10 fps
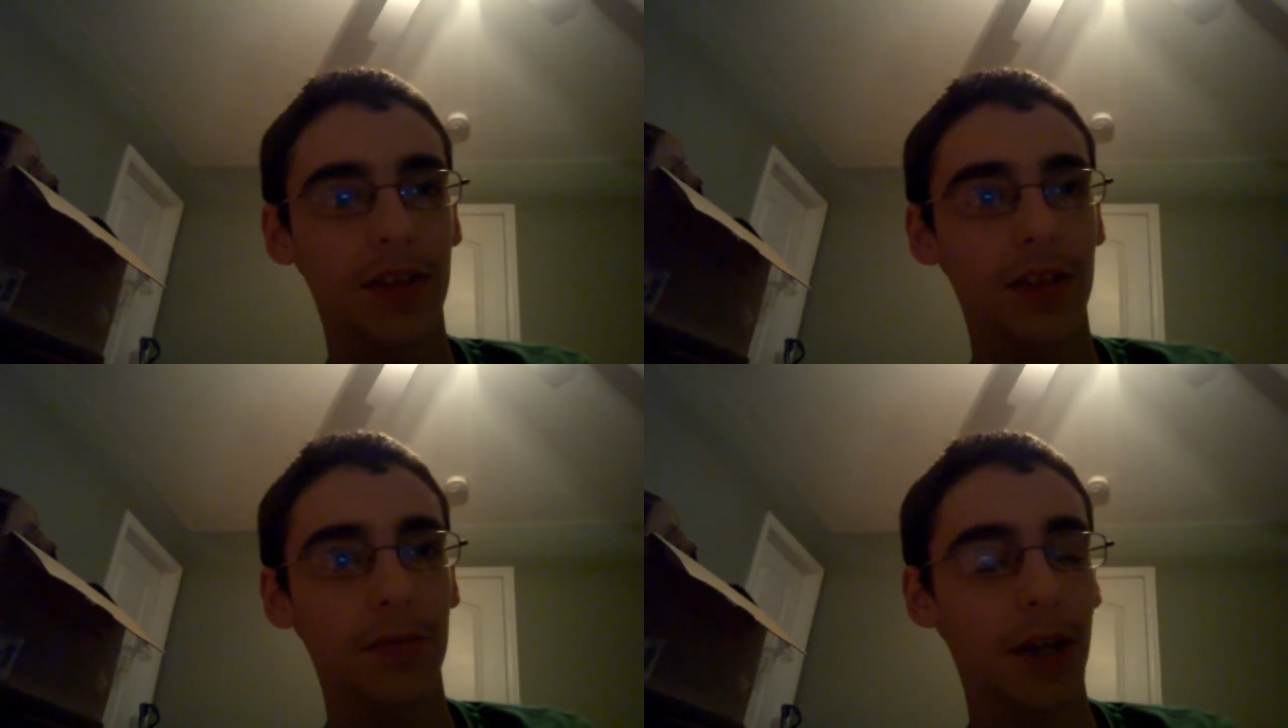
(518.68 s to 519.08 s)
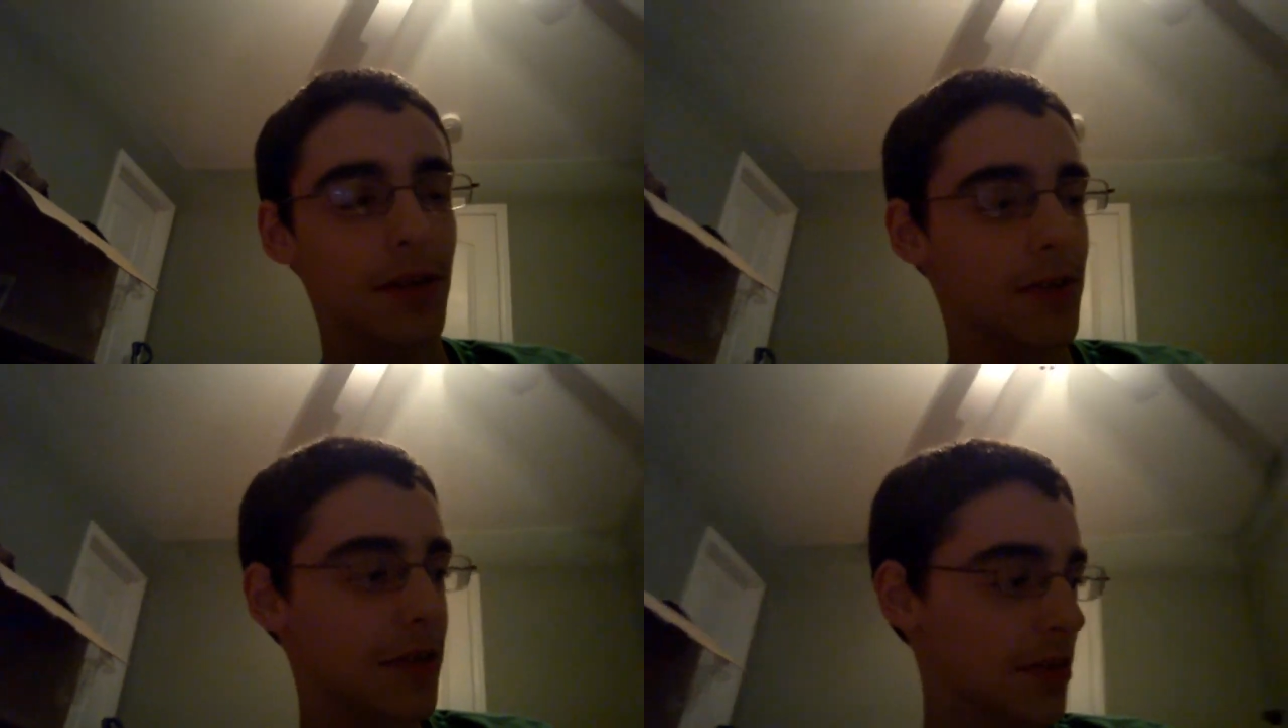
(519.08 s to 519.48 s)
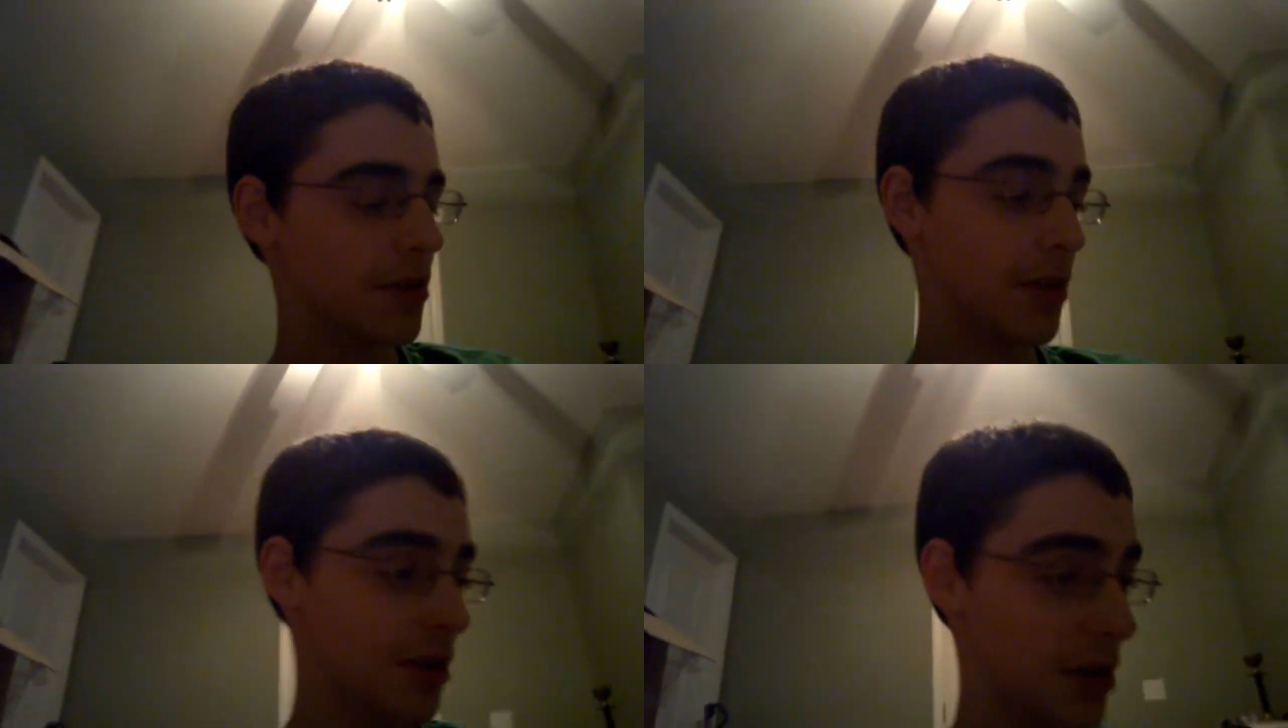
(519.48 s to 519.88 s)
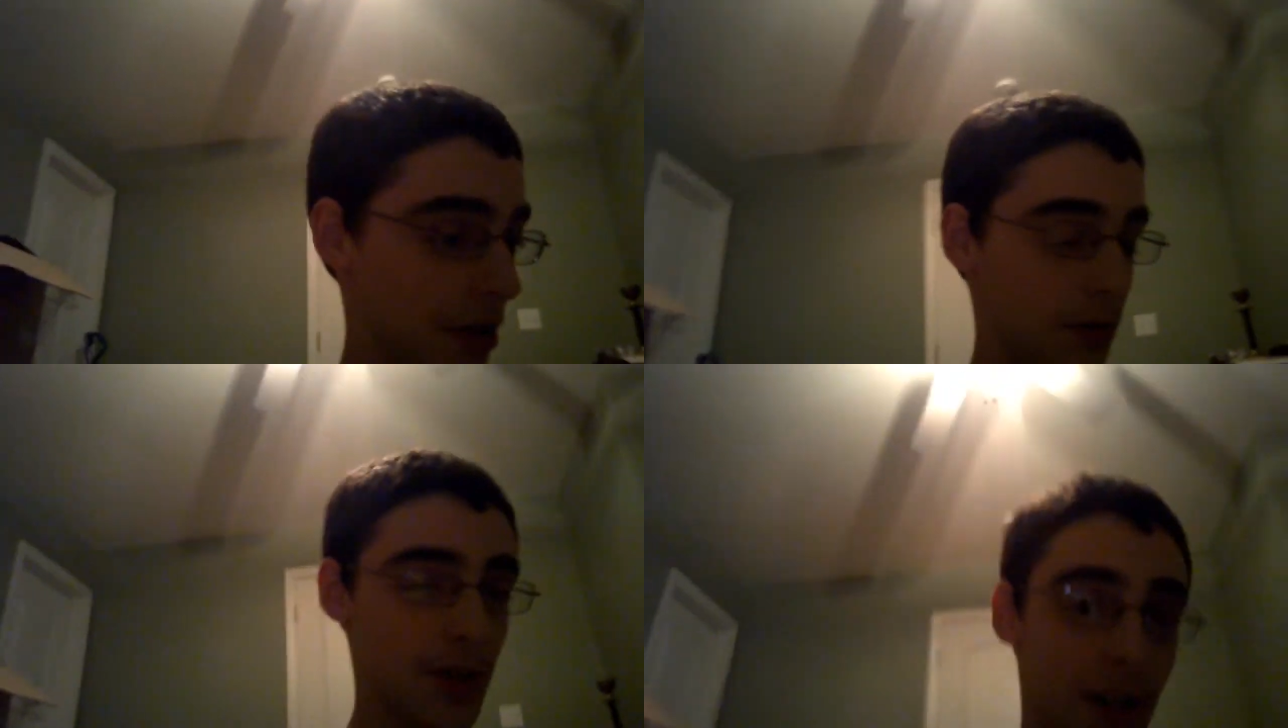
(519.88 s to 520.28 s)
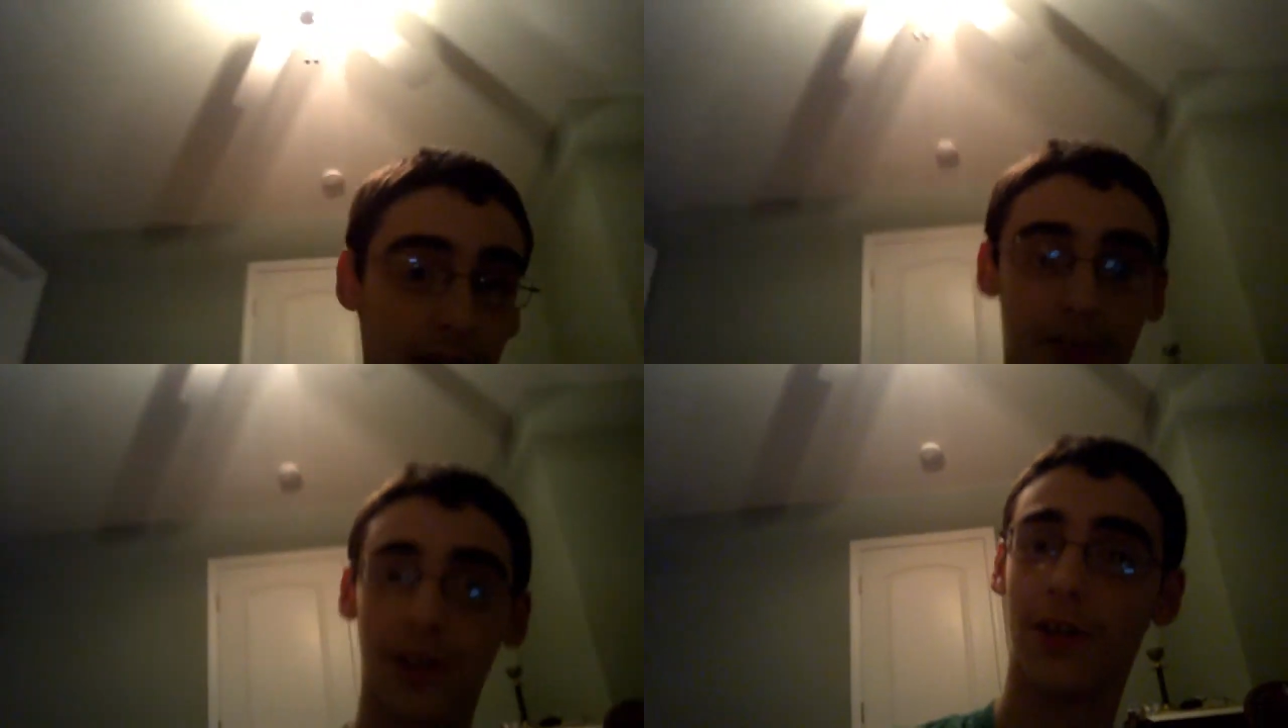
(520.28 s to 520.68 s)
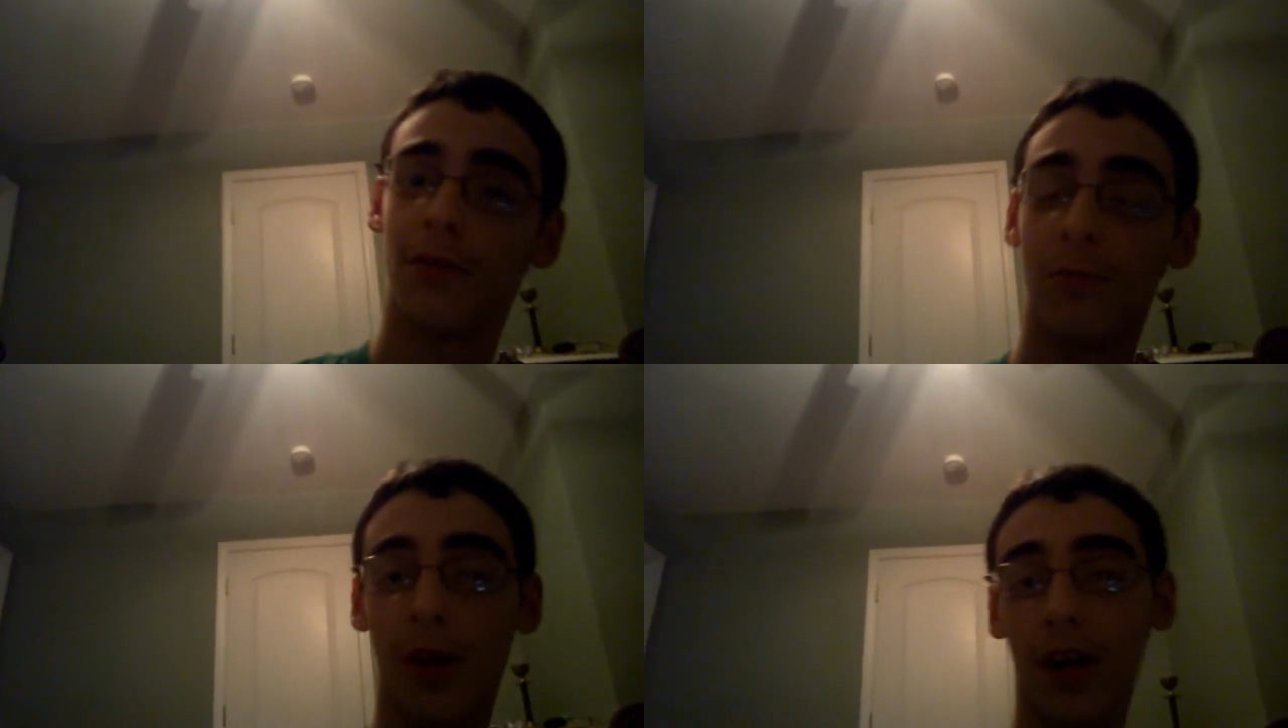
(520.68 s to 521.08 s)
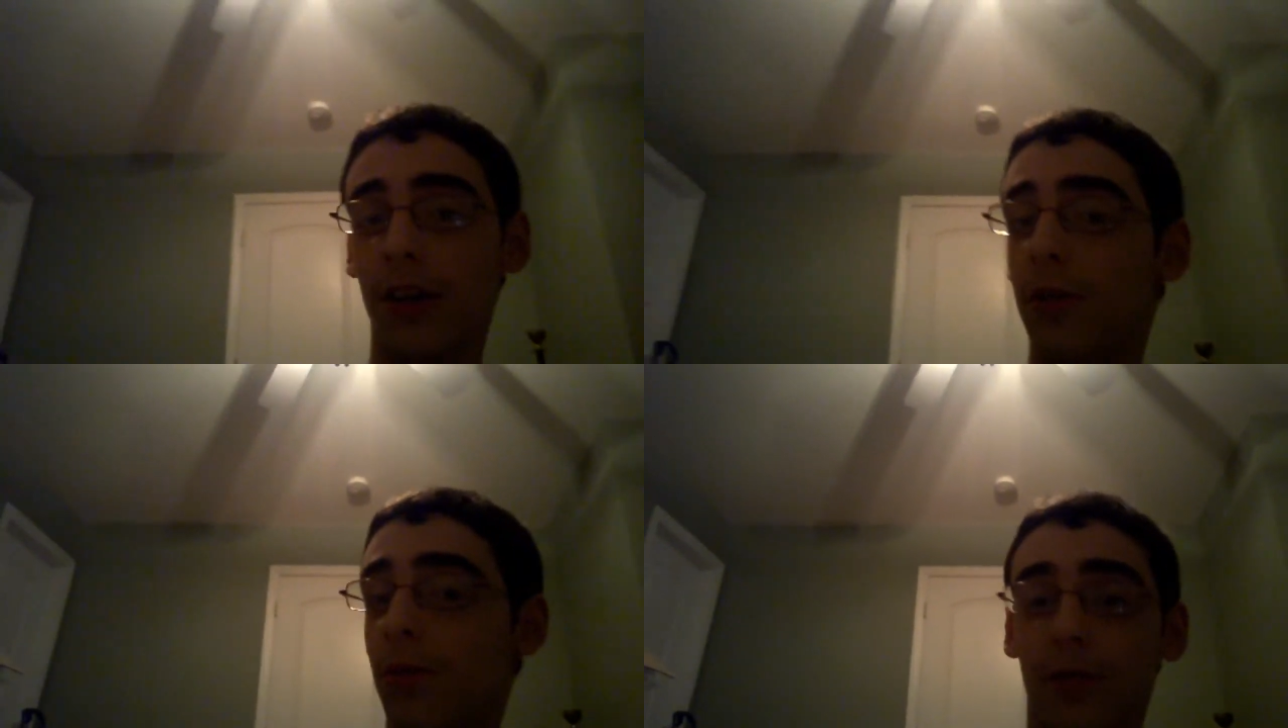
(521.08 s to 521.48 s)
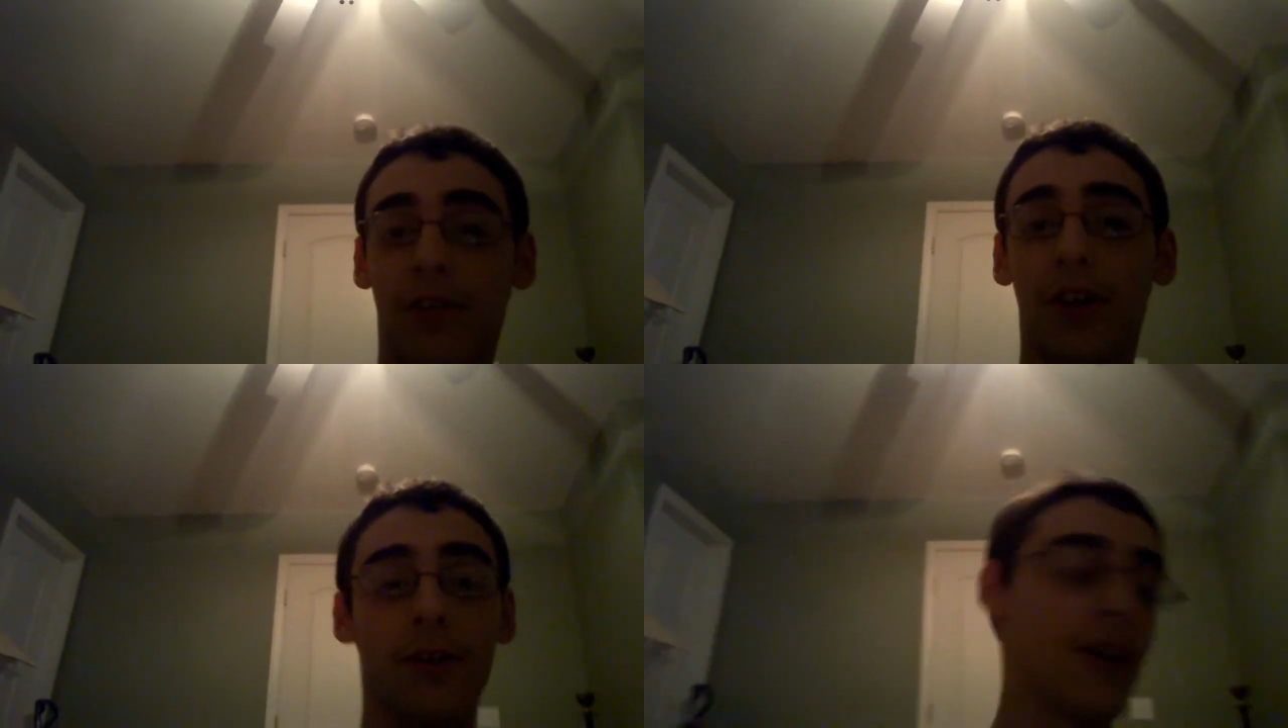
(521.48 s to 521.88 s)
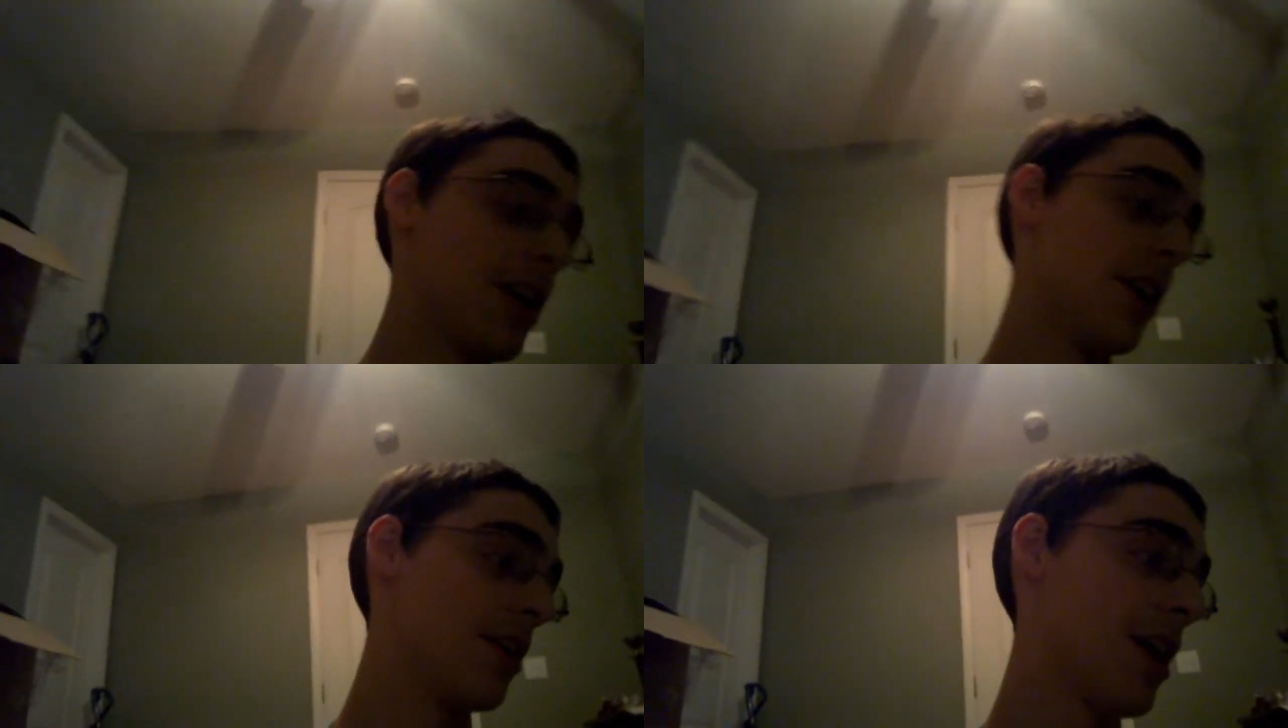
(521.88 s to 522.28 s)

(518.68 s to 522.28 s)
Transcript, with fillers: you're probably wondering, oh, well, why are you over here and